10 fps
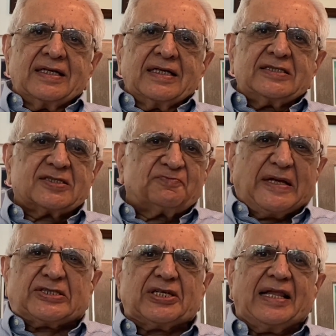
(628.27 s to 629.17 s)

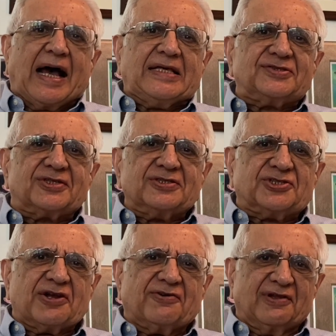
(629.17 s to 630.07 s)
specialized
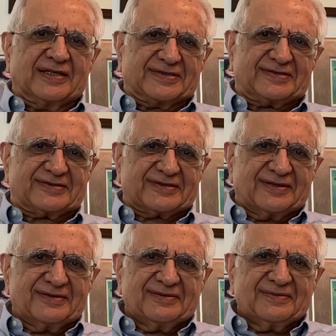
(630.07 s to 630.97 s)
generalists.
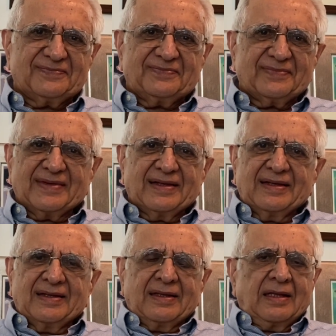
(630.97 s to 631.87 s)

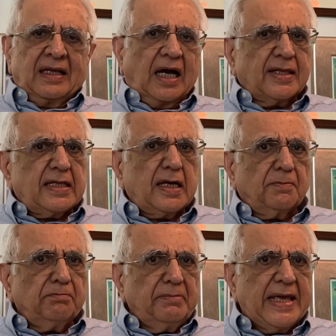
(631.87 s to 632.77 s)
Another
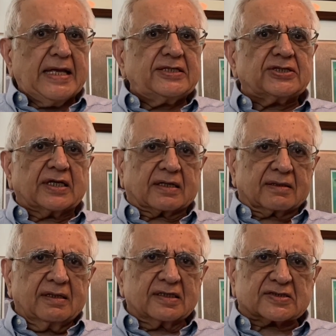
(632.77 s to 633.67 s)
major
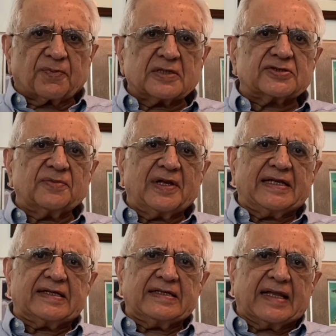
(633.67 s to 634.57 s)

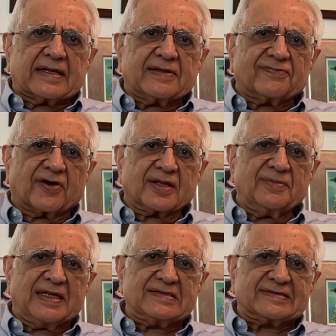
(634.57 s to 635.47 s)
responsibility that the Foreign
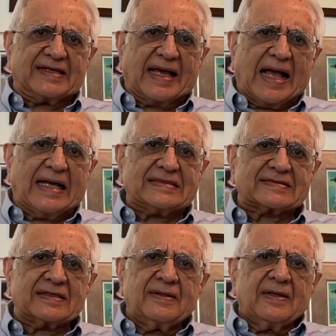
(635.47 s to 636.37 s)
Ministry has
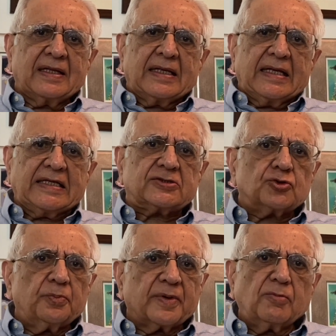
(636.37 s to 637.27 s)
is to
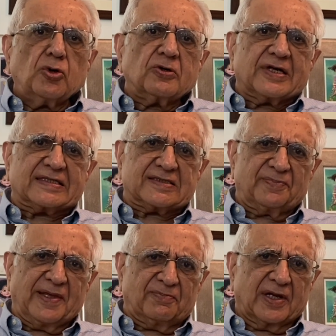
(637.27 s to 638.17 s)
promote its
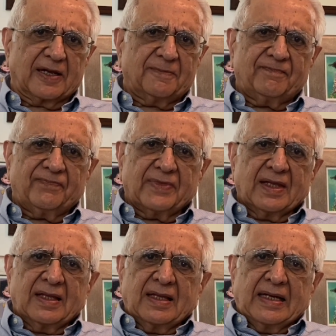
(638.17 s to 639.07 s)
people.
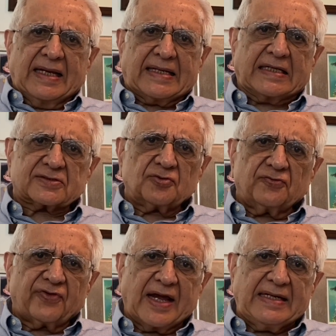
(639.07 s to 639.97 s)
It has to
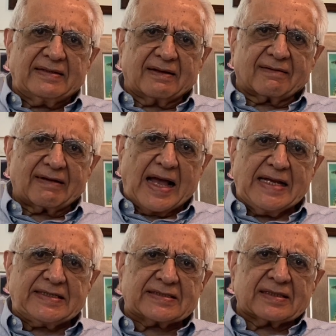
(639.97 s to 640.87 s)
find the
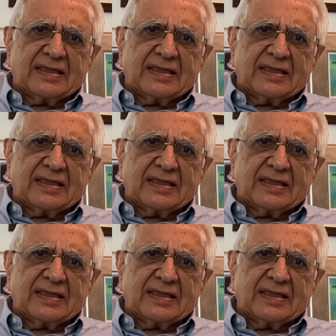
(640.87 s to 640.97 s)
right